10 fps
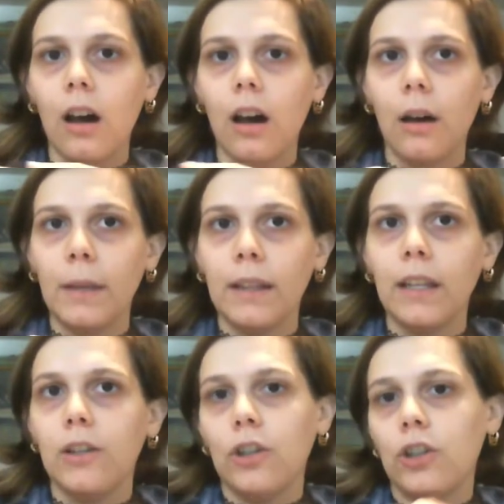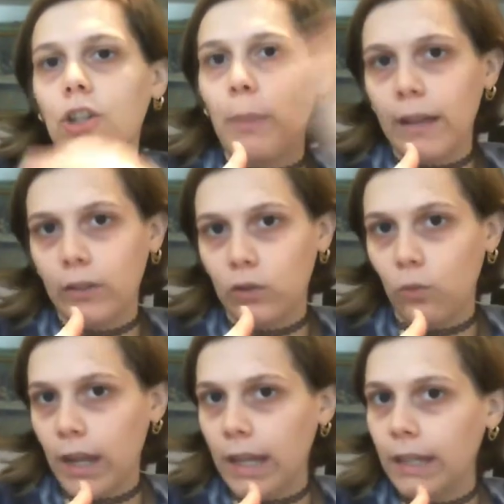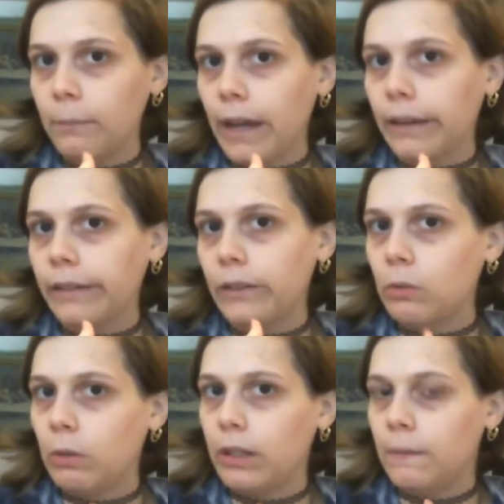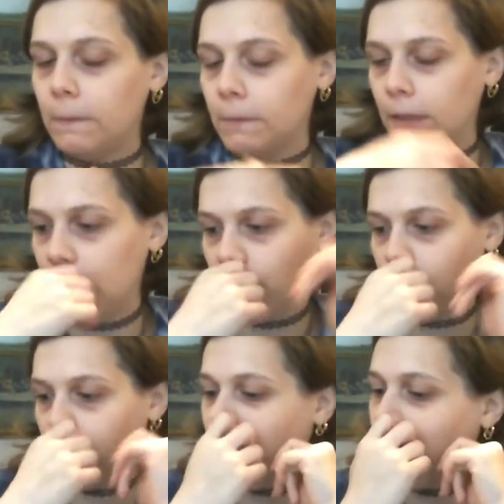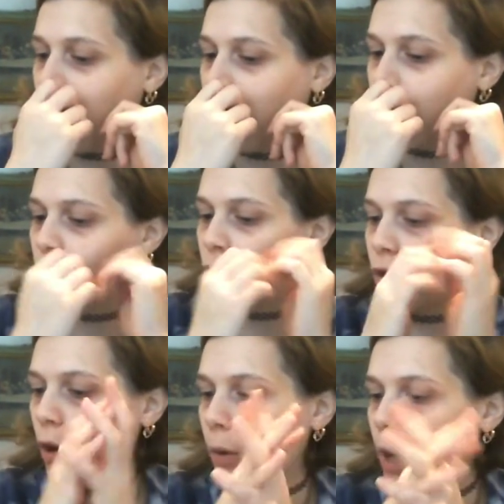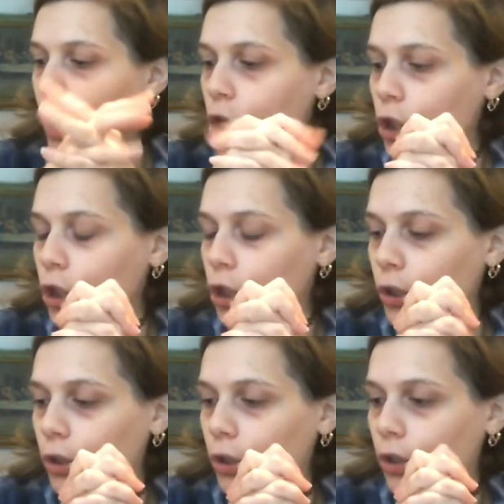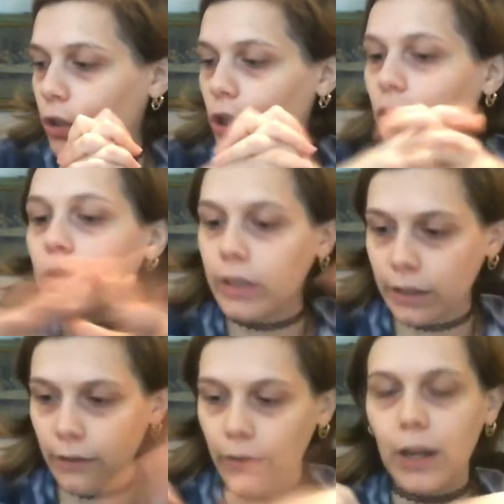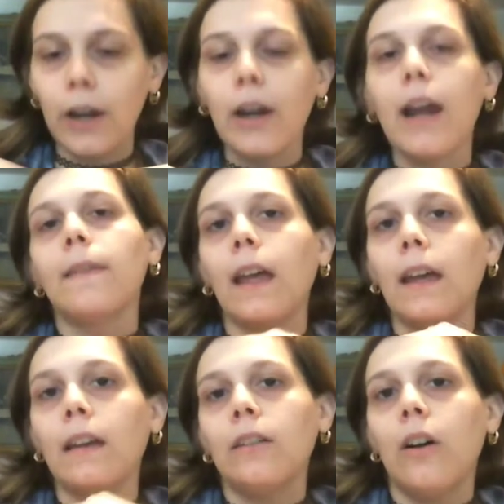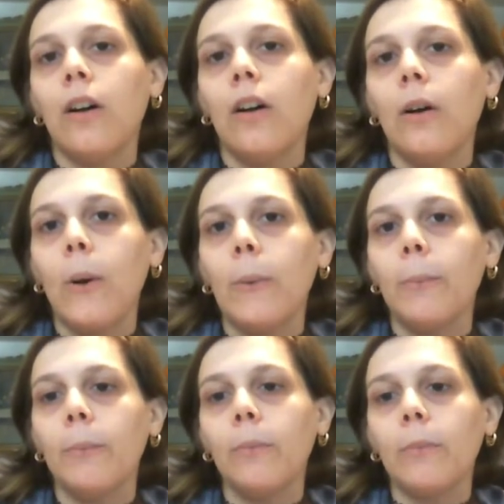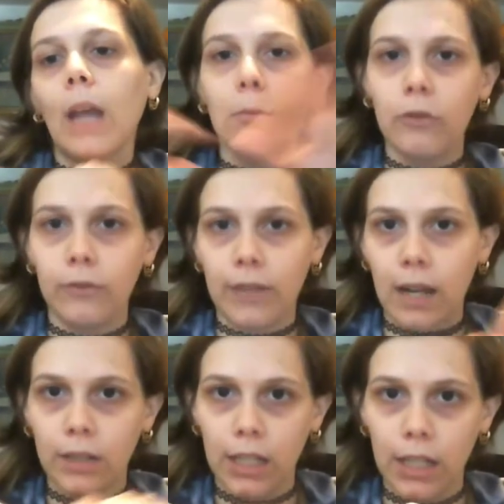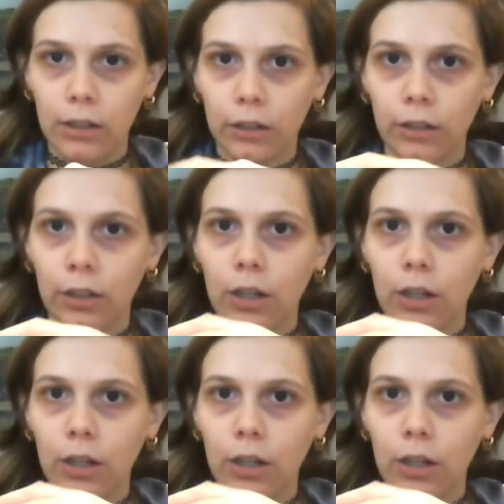And then she passed away back in 2015. So, she used to live here, and then, I moved down here.